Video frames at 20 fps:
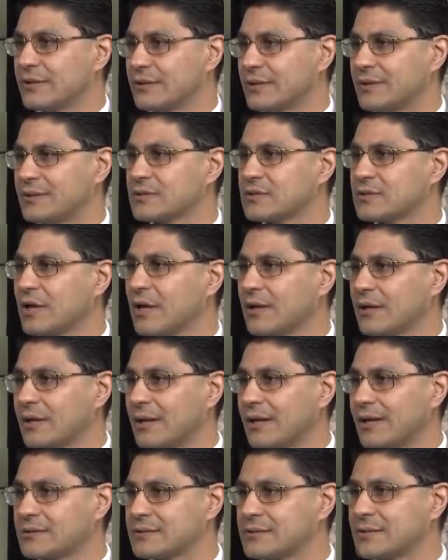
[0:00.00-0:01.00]
the saw
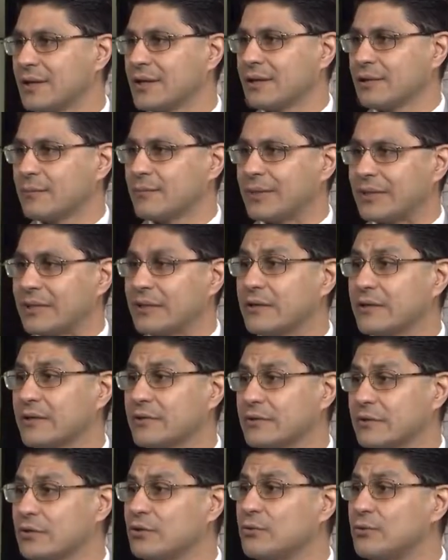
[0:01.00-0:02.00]
cuts, but here
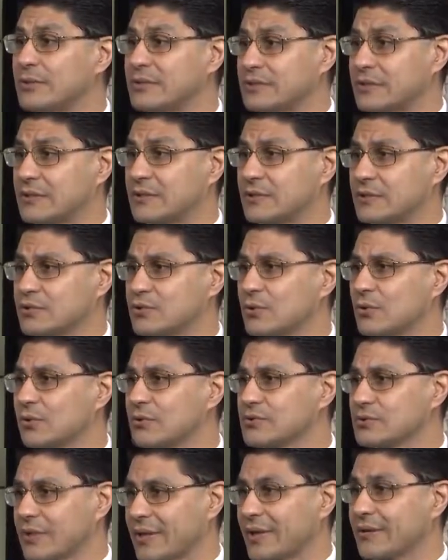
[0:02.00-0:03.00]
the human's in control,
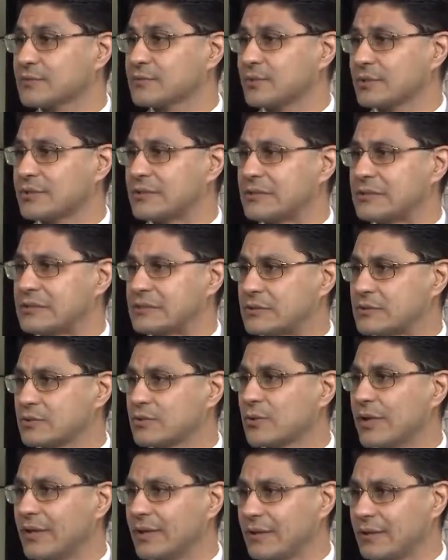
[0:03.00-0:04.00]
so the expertise and
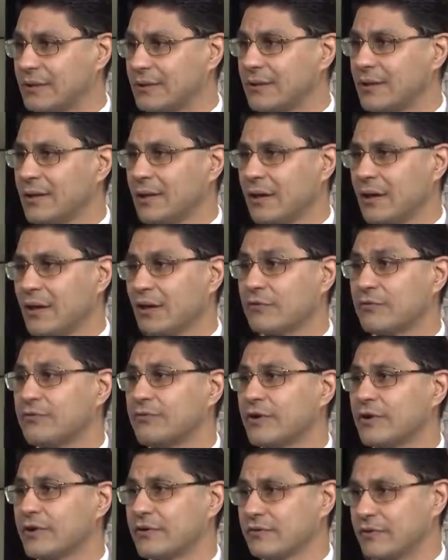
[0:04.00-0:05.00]
training are
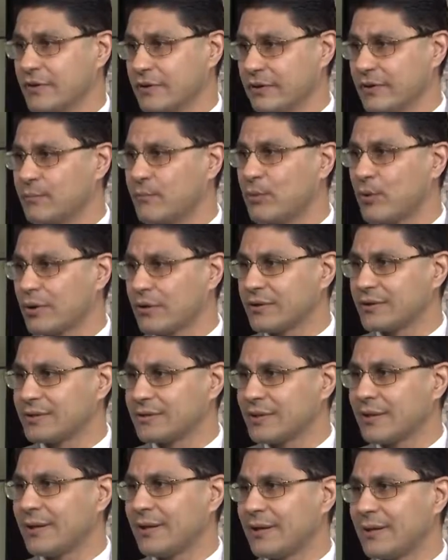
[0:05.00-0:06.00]
very, very important.
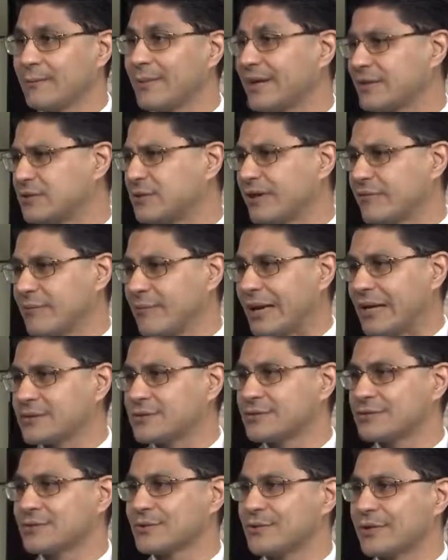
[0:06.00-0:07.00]
I do have a
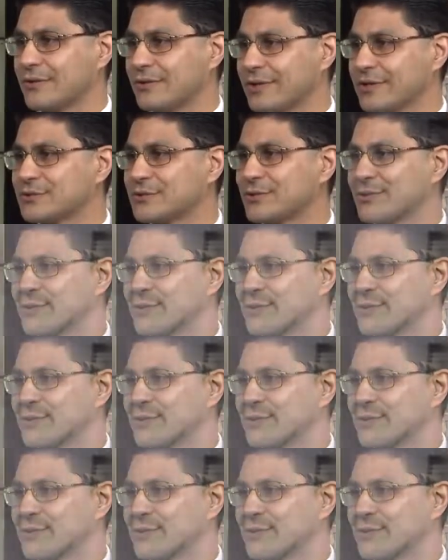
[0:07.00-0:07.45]
master's degree in electrical